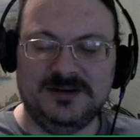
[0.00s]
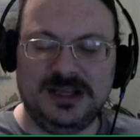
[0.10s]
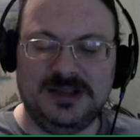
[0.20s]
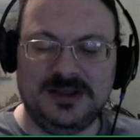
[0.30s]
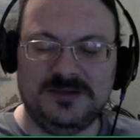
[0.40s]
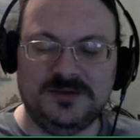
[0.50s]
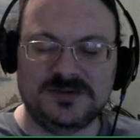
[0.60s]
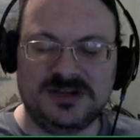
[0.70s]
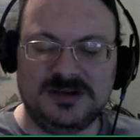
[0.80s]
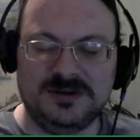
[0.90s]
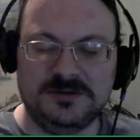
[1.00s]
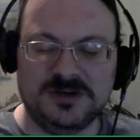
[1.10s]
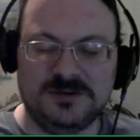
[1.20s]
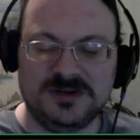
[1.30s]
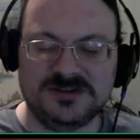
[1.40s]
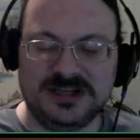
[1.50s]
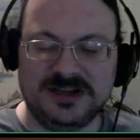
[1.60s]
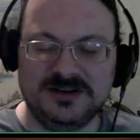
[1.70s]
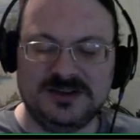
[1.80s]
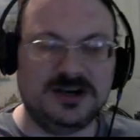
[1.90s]
those numbers, like
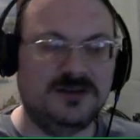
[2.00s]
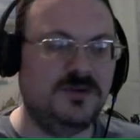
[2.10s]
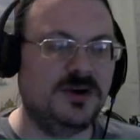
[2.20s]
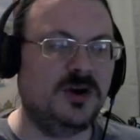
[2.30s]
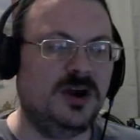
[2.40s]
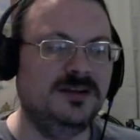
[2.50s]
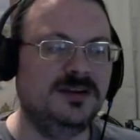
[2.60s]
they're gone,